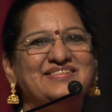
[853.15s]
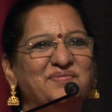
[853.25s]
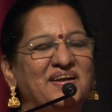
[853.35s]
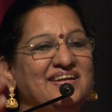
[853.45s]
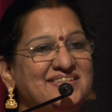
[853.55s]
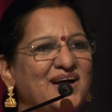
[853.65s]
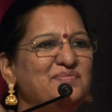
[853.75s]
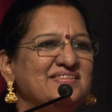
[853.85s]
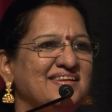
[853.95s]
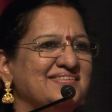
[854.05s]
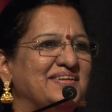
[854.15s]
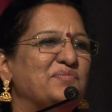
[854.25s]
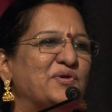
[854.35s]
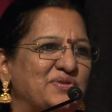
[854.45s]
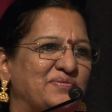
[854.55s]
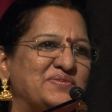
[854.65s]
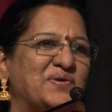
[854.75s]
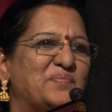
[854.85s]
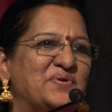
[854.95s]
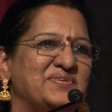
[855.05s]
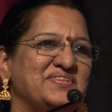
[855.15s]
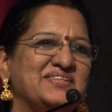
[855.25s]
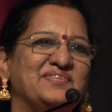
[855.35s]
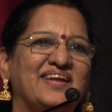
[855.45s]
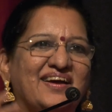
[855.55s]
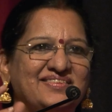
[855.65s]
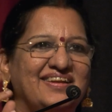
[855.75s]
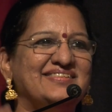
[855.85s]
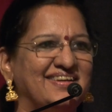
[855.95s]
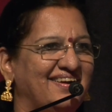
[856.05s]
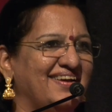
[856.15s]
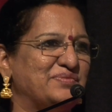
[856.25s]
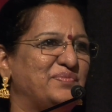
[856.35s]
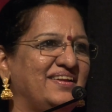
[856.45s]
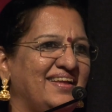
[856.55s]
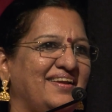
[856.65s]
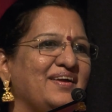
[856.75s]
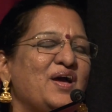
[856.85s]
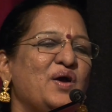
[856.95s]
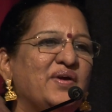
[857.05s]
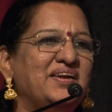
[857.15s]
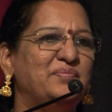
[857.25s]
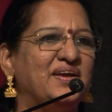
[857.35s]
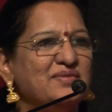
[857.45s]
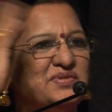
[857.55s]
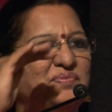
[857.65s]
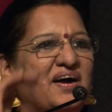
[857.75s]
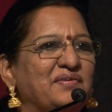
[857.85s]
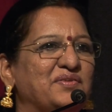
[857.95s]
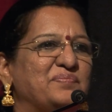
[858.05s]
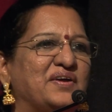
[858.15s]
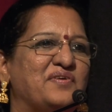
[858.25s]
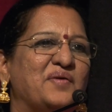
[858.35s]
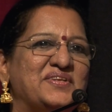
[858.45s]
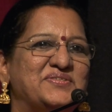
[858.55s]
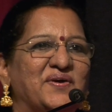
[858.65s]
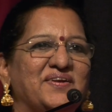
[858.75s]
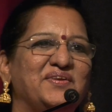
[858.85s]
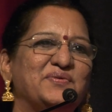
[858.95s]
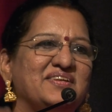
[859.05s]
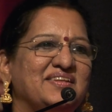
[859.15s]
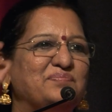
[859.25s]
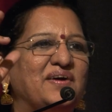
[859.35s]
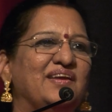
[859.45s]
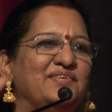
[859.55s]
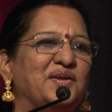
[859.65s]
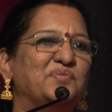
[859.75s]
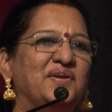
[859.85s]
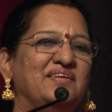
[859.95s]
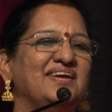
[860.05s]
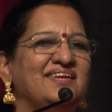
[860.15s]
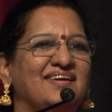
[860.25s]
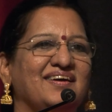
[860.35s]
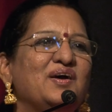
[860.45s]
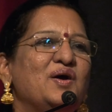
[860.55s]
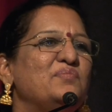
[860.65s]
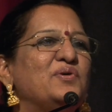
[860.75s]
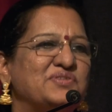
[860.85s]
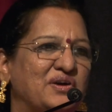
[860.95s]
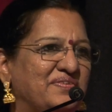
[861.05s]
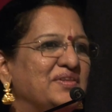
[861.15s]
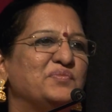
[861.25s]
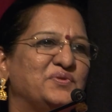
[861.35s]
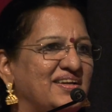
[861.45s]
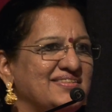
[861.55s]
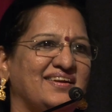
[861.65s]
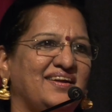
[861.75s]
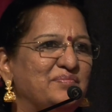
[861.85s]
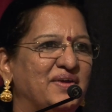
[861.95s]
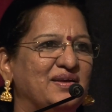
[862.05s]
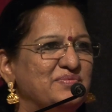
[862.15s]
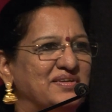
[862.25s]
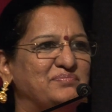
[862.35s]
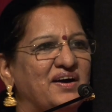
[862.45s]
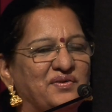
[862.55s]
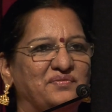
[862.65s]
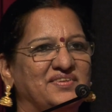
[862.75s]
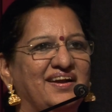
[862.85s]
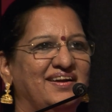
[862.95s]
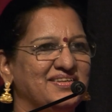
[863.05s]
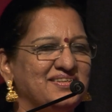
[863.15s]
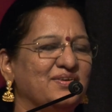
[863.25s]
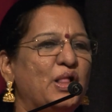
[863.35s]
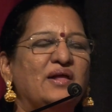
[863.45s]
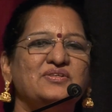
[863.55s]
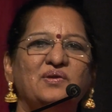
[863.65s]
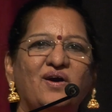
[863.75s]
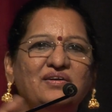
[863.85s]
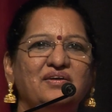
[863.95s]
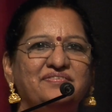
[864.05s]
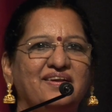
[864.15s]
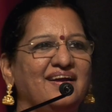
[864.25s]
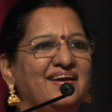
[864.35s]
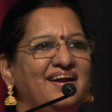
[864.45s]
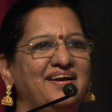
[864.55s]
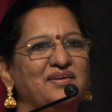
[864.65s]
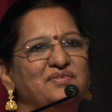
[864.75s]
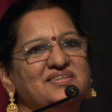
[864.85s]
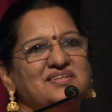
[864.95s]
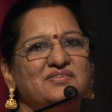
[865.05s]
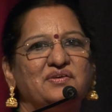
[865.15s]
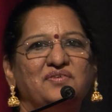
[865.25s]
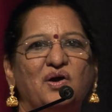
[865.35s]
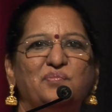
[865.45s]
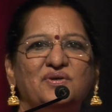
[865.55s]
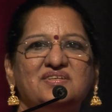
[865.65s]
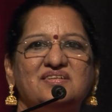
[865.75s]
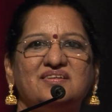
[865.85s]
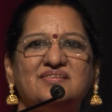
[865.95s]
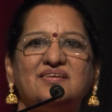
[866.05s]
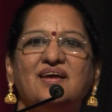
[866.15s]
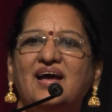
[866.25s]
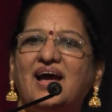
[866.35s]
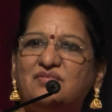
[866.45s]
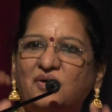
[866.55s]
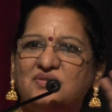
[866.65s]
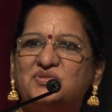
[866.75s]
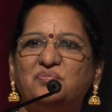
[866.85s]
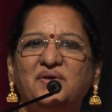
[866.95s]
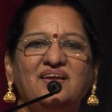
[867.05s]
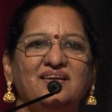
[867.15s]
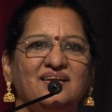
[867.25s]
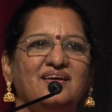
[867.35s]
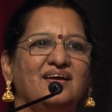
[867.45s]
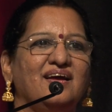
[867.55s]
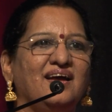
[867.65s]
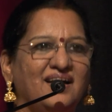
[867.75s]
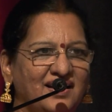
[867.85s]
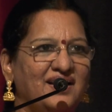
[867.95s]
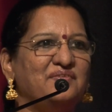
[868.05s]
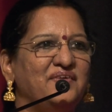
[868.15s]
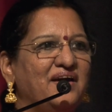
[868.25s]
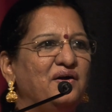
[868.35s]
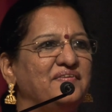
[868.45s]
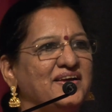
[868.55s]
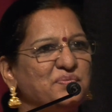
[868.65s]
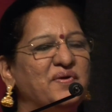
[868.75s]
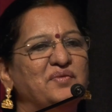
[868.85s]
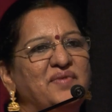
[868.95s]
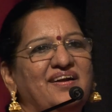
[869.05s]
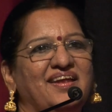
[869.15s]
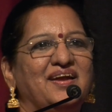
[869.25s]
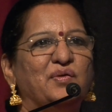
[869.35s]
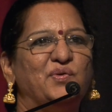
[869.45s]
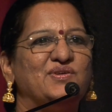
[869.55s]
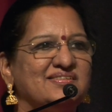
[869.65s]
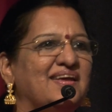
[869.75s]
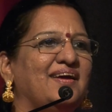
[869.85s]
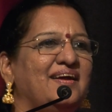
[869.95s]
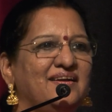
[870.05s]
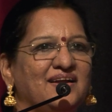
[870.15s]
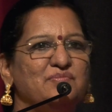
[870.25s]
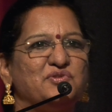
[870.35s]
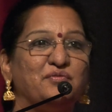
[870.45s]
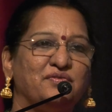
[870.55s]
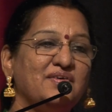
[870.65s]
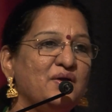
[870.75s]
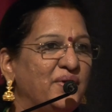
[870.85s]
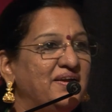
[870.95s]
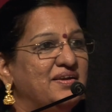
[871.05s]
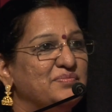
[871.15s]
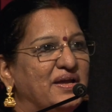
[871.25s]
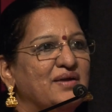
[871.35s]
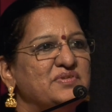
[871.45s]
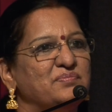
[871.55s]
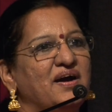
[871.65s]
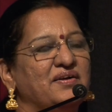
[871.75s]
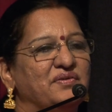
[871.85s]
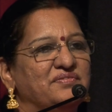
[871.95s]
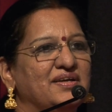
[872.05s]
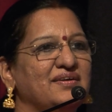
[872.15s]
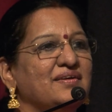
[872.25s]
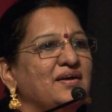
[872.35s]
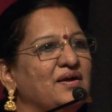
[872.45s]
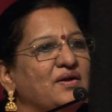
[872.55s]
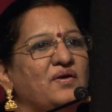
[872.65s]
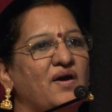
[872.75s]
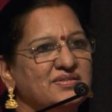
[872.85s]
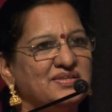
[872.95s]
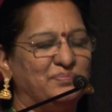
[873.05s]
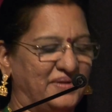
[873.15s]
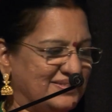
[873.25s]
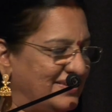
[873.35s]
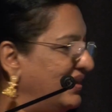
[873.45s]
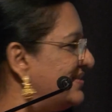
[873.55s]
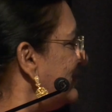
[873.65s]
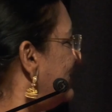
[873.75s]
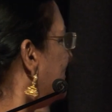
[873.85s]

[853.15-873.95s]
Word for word: Similarly, Shyama Sastri, most of his compositions will have three charanas, but then when it becomes a part of the performance genre, you see that Pallavi, Anupallavi, and uh, most often the Mudra charana becomes a part of the rendition. So a lot of truncated versions of compositions have also been a way of experimenting, I would say, in terms of when it becomes a part of the concert presentation.